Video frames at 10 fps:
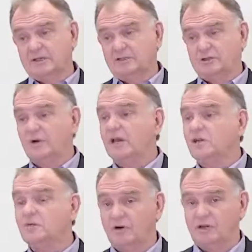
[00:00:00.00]
to a
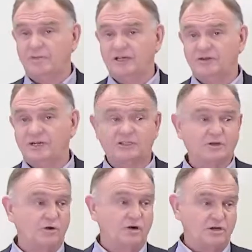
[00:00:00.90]
new volumetrics
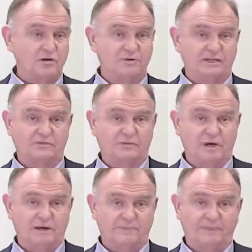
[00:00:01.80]
or a new reservoir